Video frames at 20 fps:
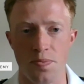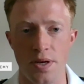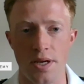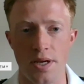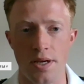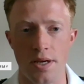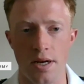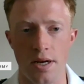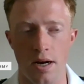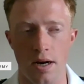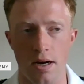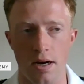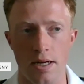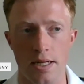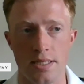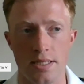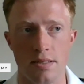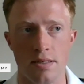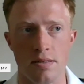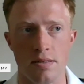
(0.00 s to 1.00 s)
be, uh,
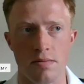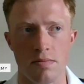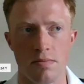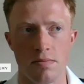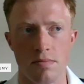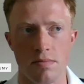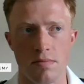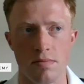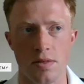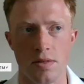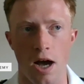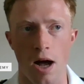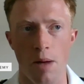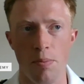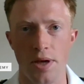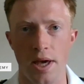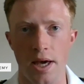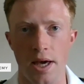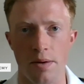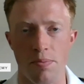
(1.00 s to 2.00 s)
it's a
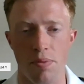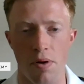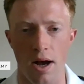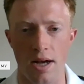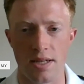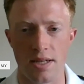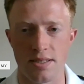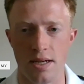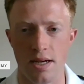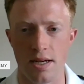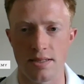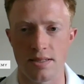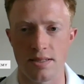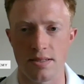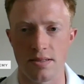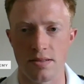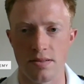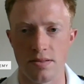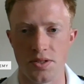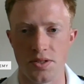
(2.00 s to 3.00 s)
complicated
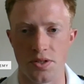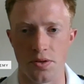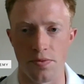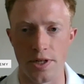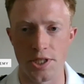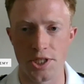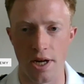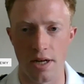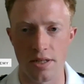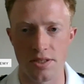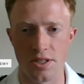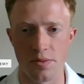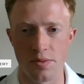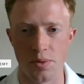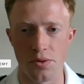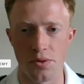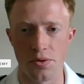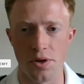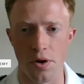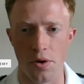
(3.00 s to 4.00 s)
process. So reach out to your
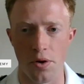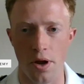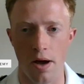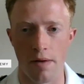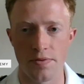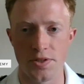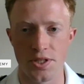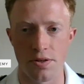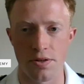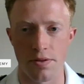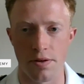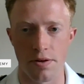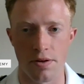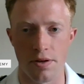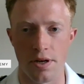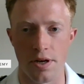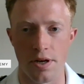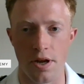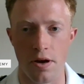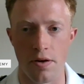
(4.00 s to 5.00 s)
blue and gold officer. They're
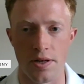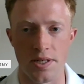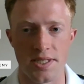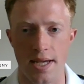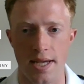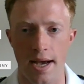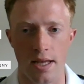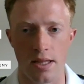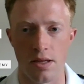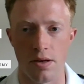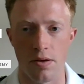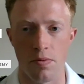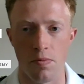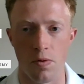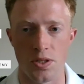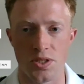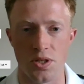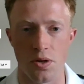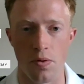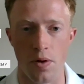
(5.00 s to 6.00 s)
going to know exactly
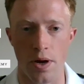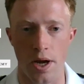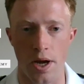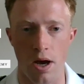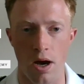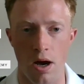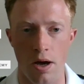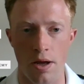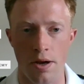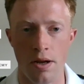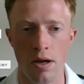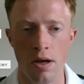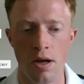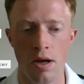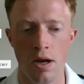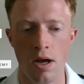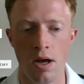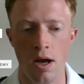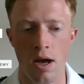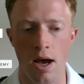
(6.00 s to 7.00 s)
what's going on.
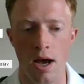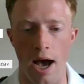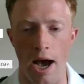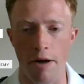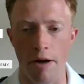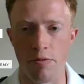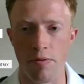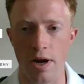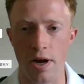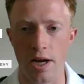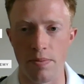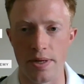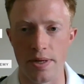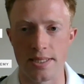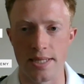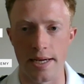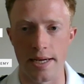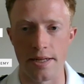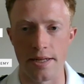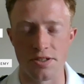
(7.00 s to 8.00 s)
I would recommend
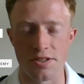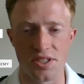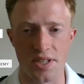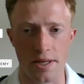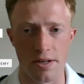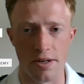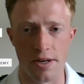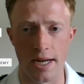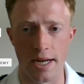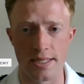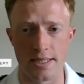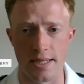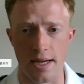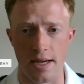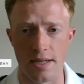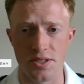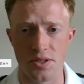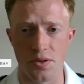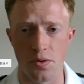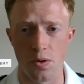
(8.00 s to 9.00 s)
taking your standardized
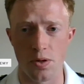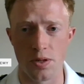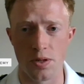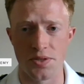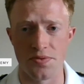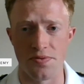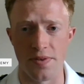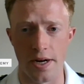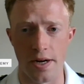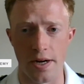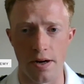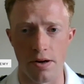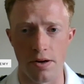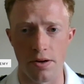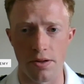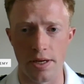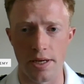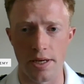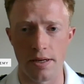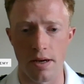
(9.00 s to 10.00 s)
test scores very
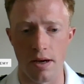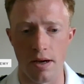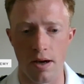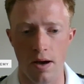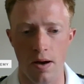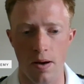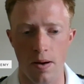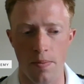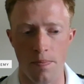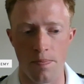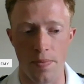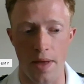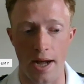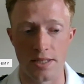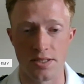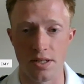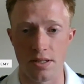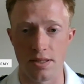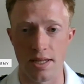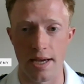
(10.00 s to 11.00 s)
early. Um, I
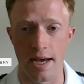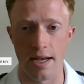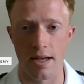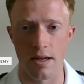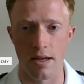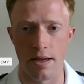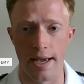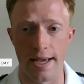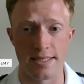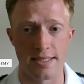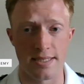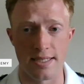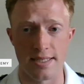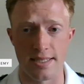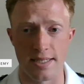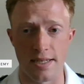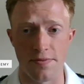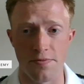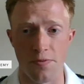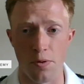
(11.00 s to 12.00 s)
took the
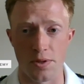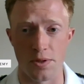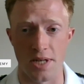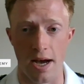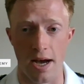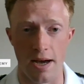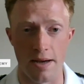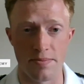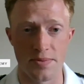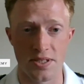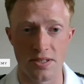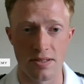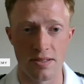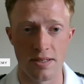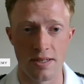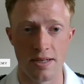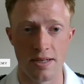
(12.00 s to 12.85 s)
ACT four times